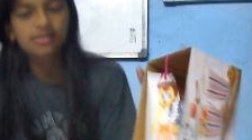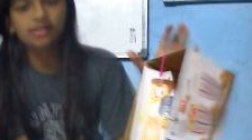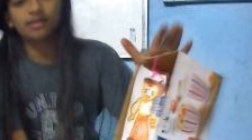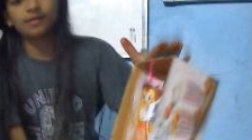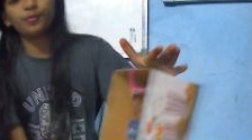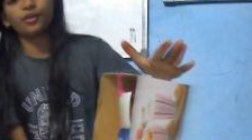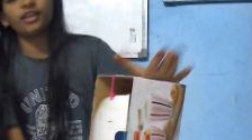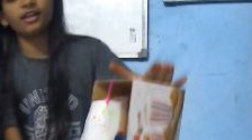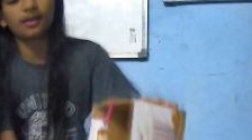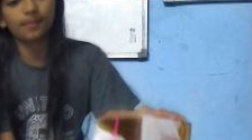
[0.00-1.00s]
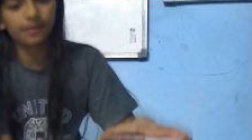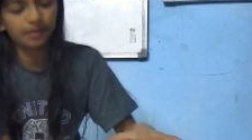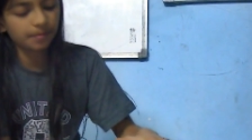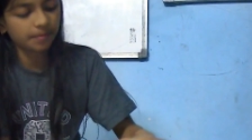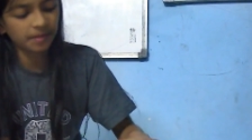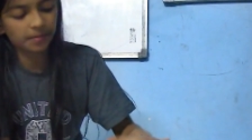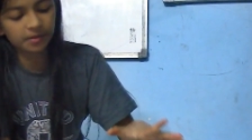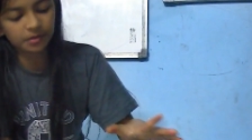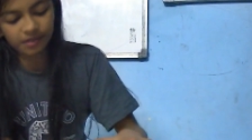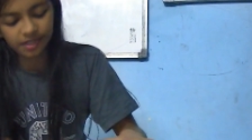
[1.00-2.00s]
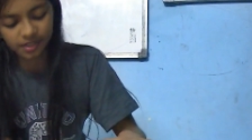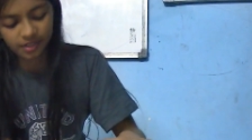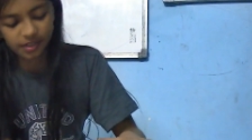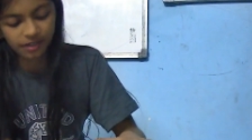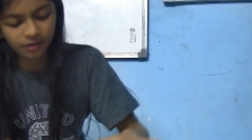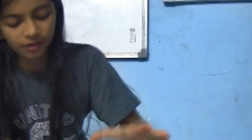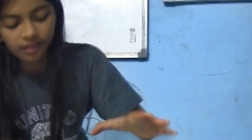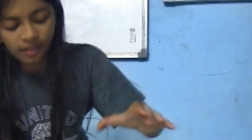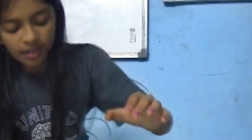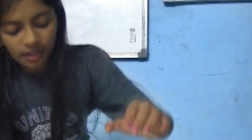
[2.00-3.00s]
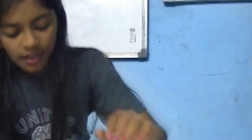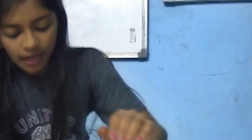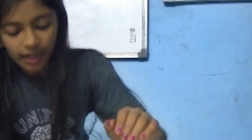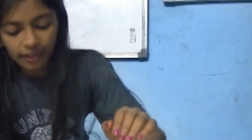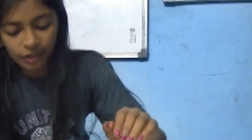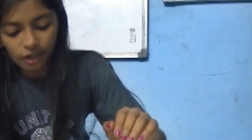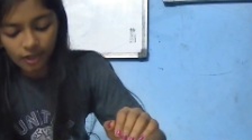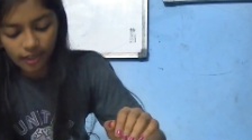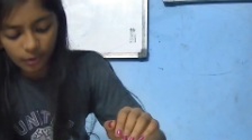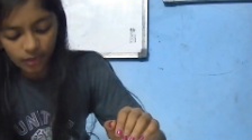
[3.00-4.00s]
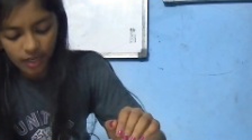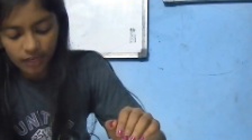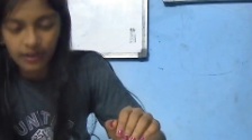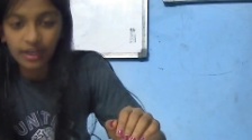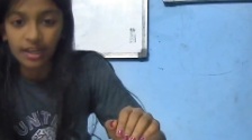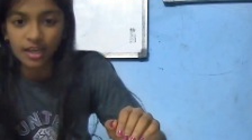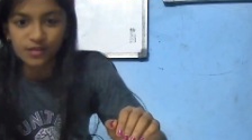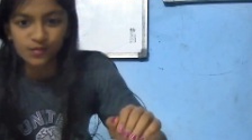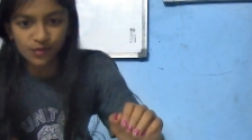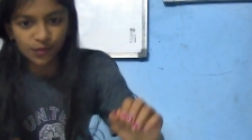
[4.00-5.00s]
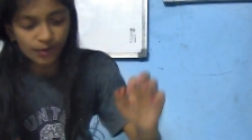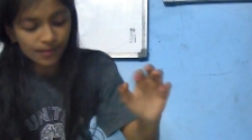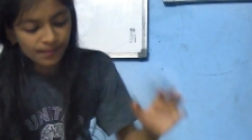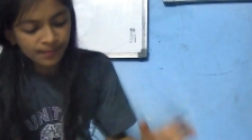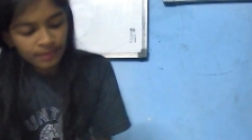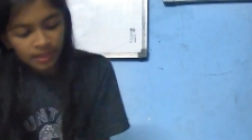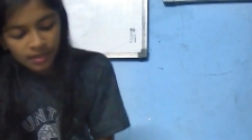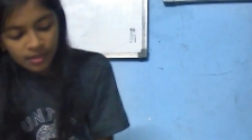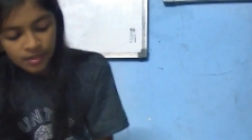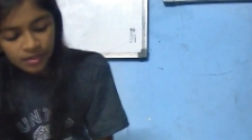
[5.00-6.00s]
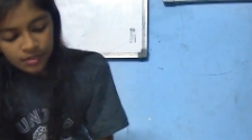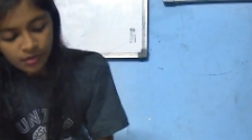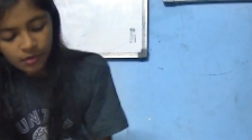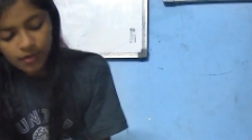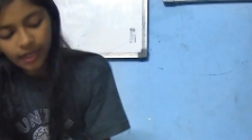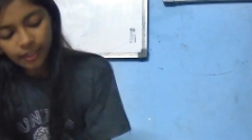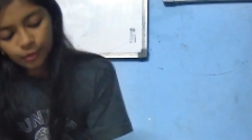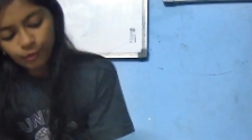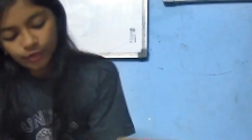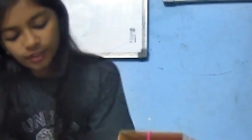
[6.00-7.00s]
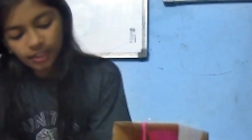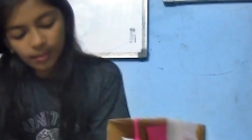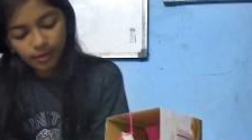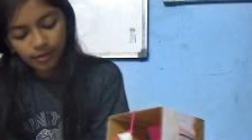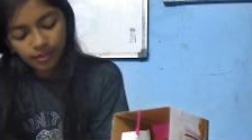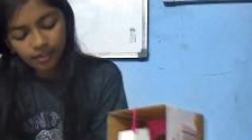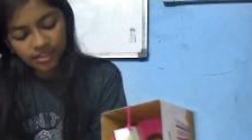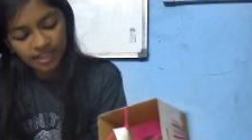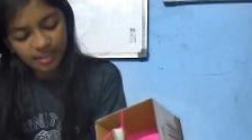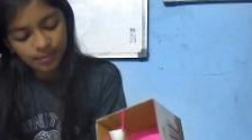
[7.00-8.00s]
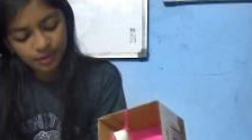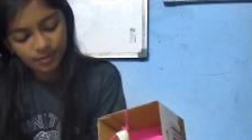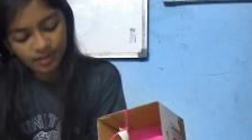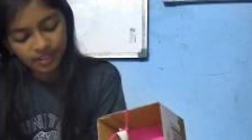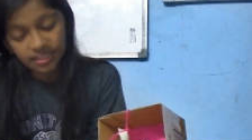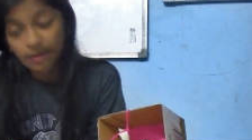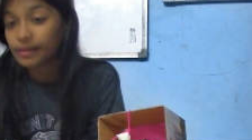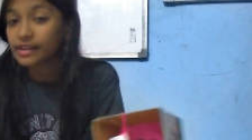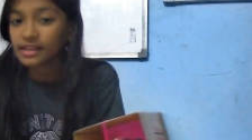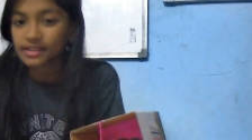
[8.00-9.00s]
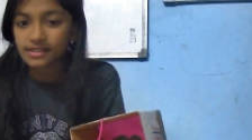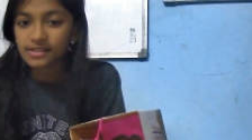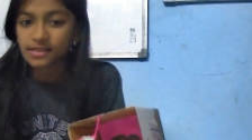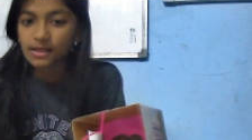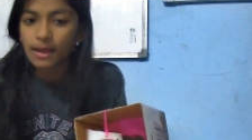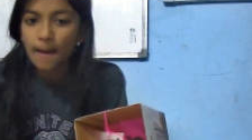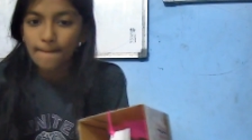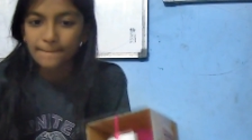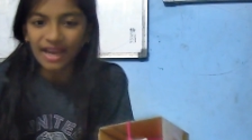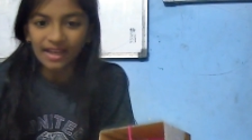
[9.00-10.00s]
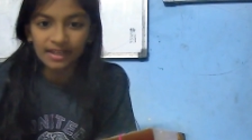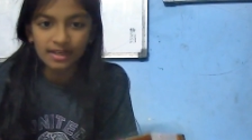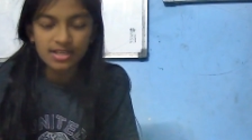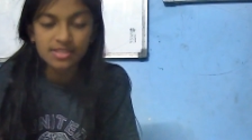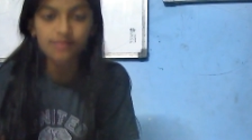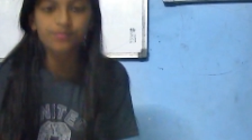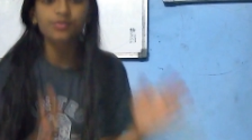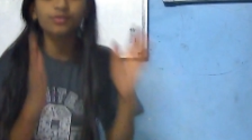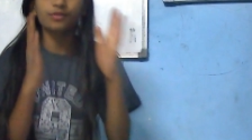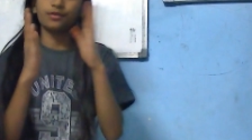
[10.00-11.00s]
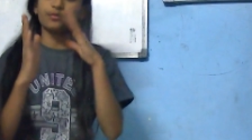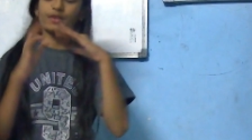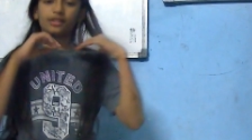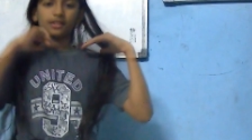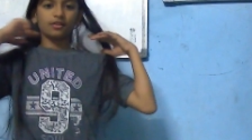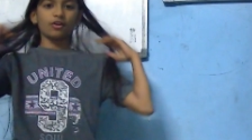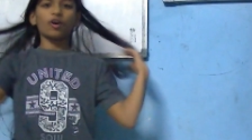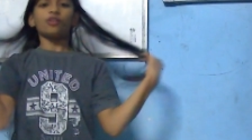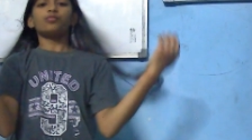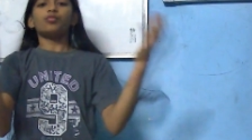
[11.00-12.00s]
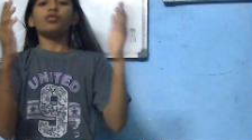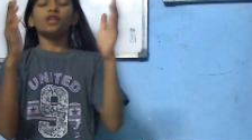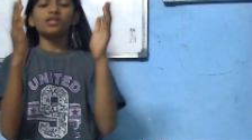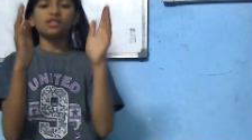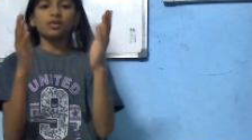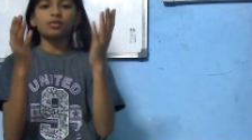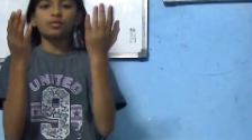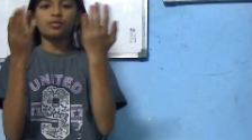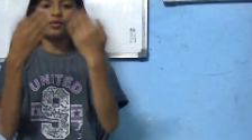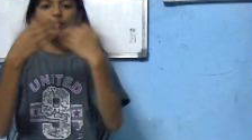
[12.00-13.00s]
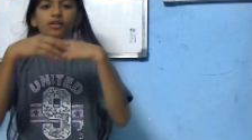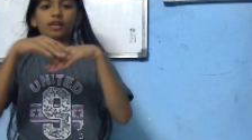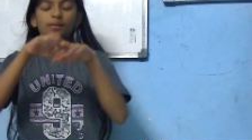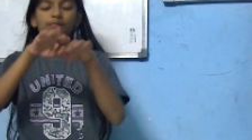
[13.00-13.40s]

putting a paper over here and all, and your decorative ideas would go. So a total about this experiment, a summary is magnetism. So when the North Pole and South Pole come